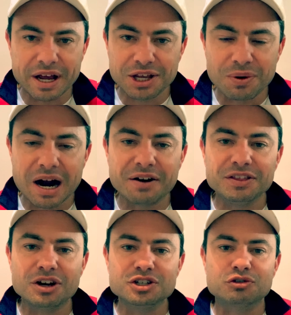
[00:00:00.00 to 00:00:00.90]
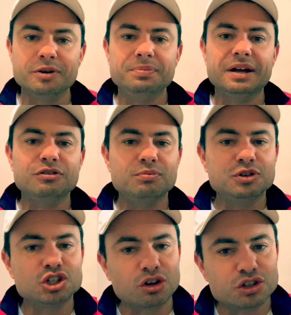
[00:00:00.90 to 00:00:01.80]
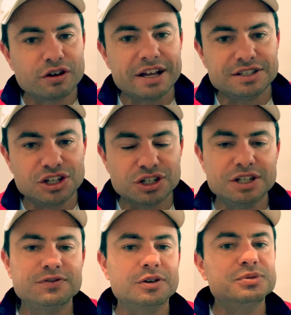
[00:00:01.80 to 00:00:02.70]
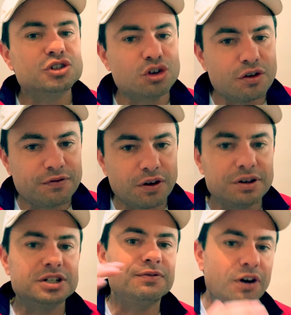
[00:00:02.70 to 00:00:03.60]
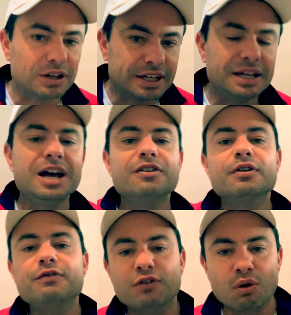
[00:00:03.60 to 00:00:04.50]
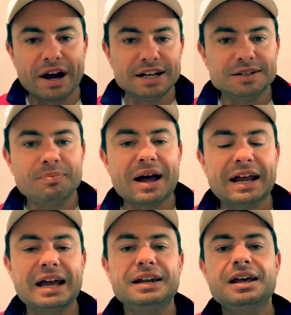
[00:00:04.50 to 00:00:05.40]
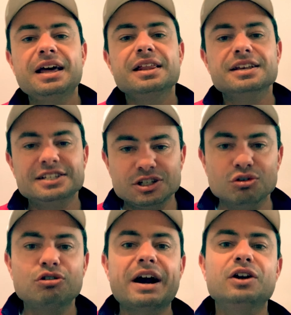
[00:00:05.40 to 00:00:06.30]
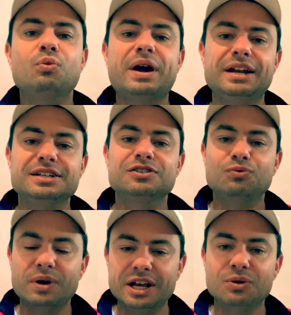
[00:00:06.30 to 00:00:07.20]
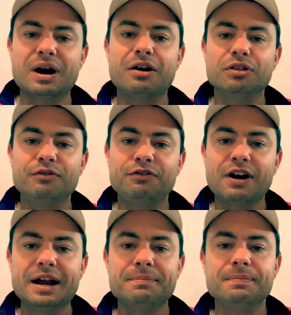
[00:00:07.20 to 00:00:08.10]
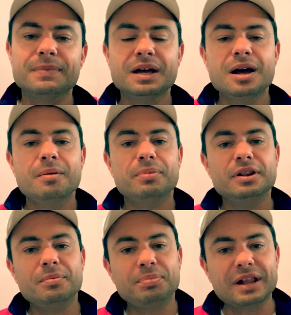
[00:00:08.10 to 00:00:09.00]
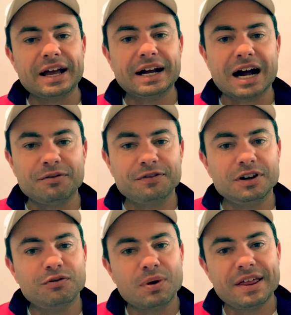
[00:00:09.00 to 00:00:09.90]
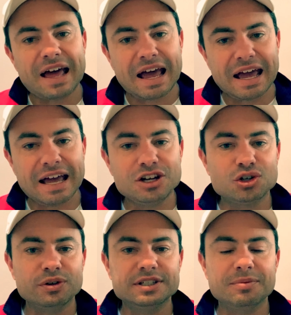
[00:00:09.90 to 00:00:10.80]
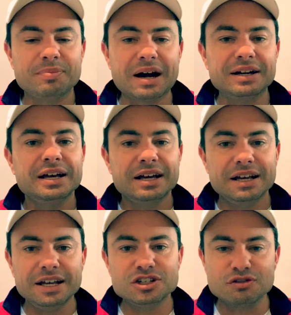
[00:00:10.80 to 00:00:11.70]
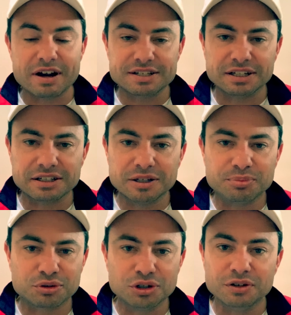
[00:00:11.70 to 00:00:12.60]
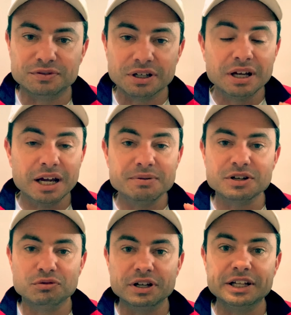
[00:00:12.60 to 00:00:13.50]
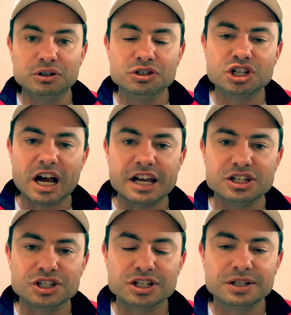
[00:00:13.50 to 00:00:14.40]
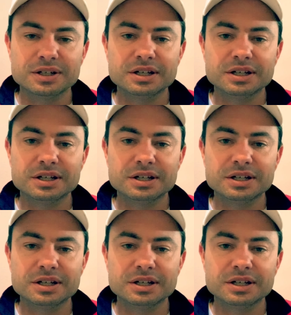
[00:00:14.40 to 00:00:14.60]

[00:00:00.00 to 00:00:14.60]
where you are in those grip and shot transitions from serve to volley, from forehand to backhand. There's still great awareness of where you are on the frame. But the player comfort of where the hand joins the butt is drastically improved. It was a really good change.